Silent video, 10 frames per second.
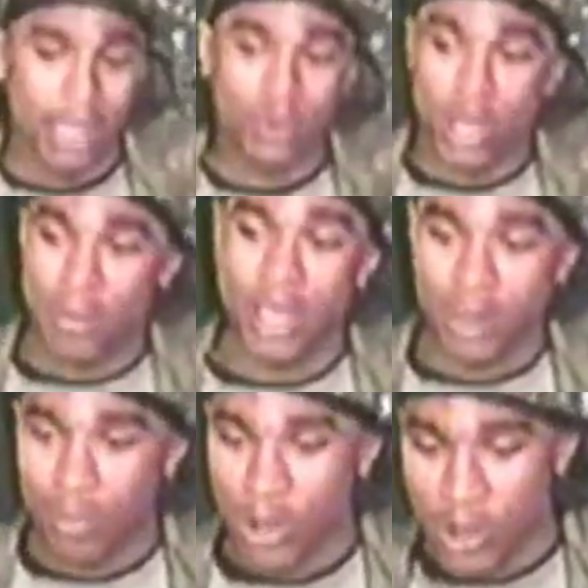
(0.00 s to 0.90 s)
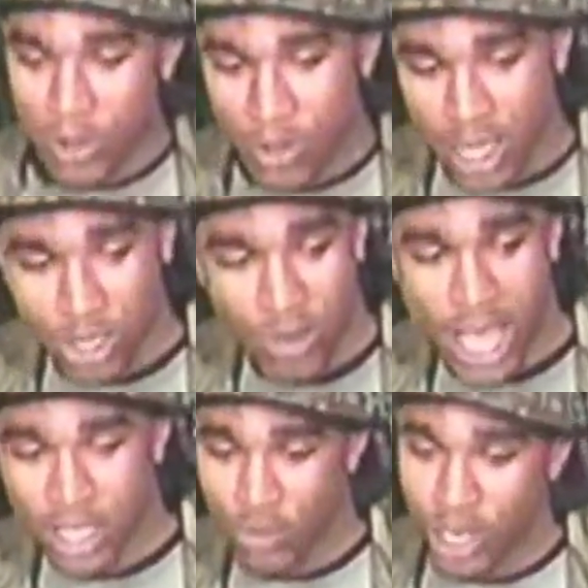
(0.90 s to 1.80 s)
that's where I met Capone, and
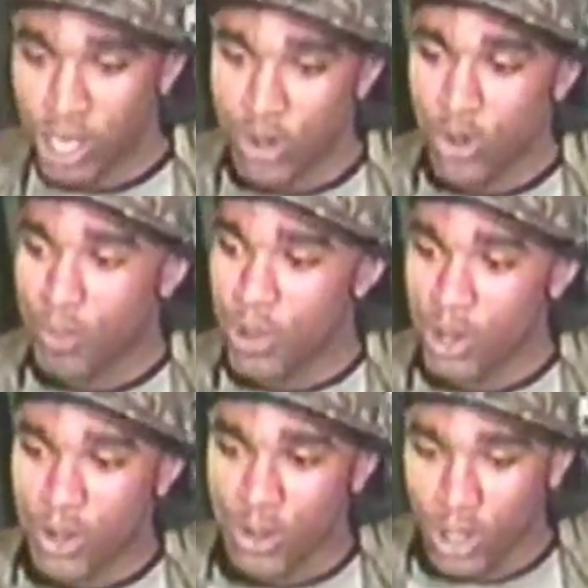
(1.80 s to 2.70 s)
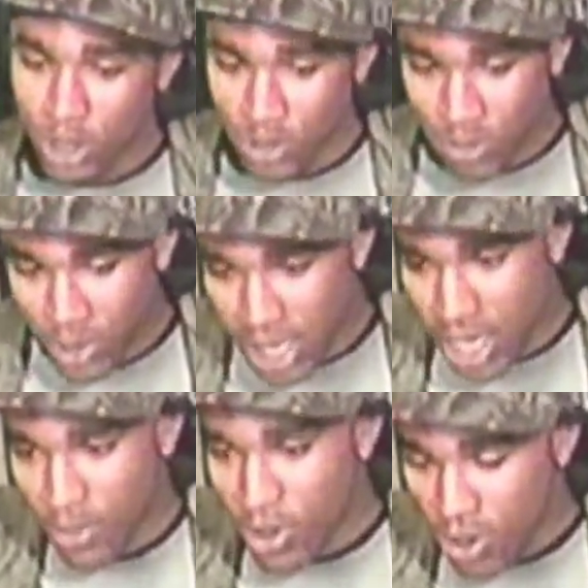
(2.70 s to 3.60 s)
Trash already knew Capone, so when we
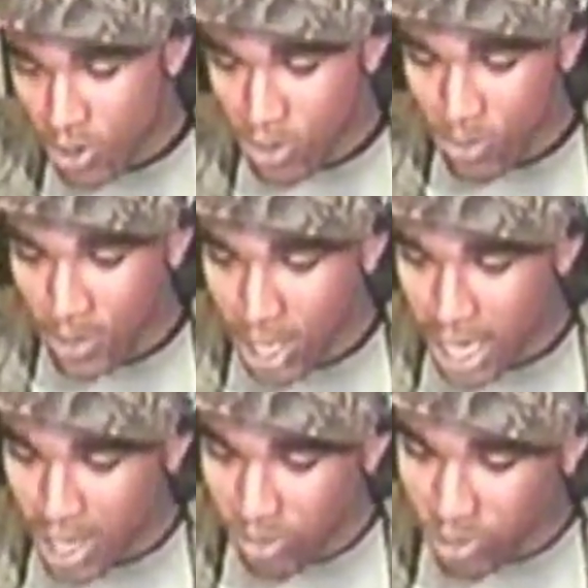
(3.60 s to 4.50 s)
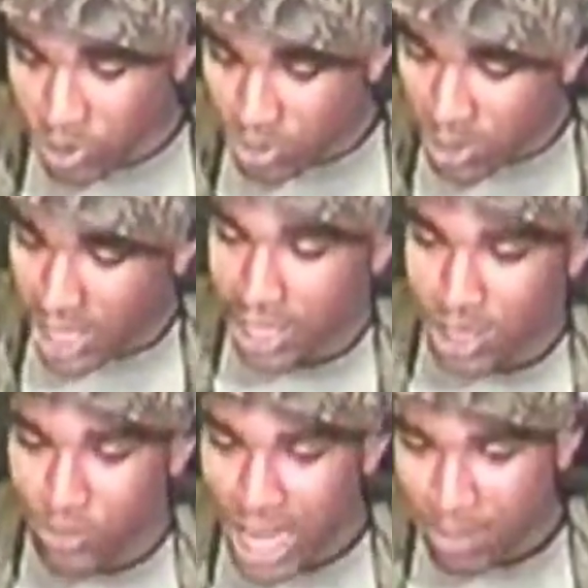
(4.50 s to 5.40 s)
came home and we was playing
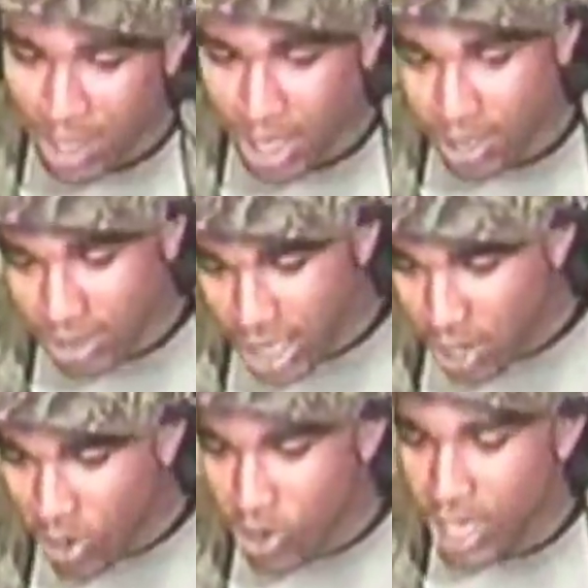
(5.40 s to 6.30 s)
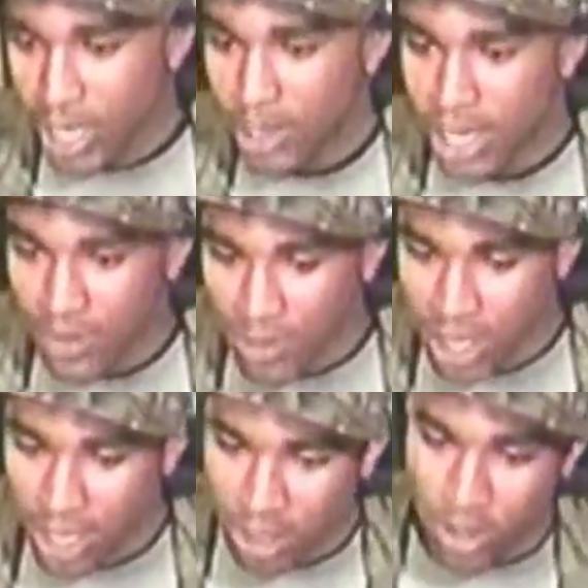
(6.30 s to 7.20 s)
this rap thing, it was like all came together,
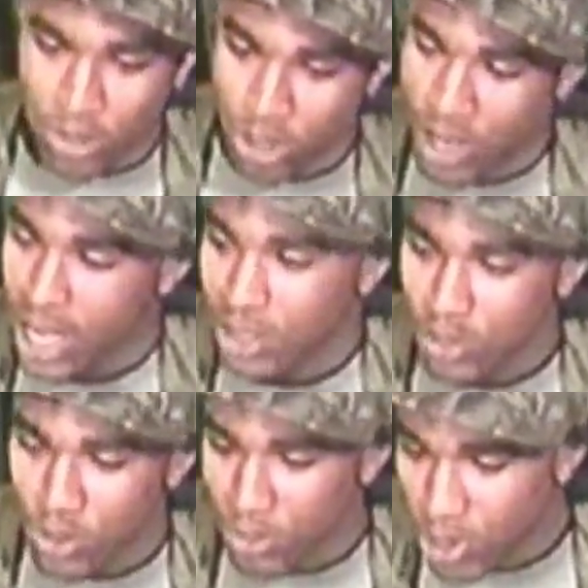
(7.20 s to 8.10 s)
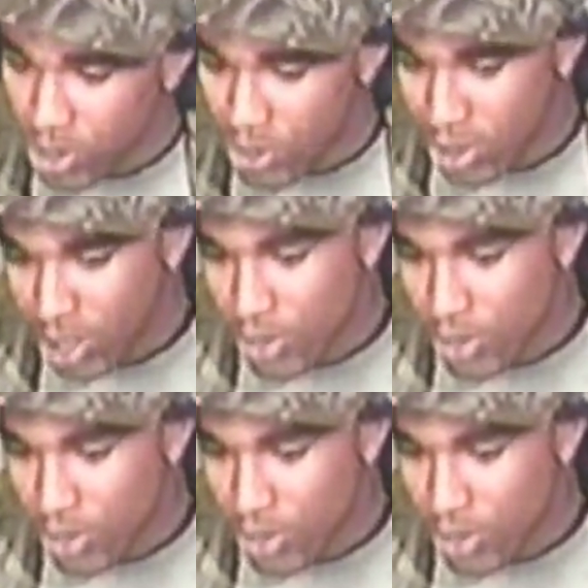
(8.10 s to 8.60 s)
like, you know, Trash knew Capone, he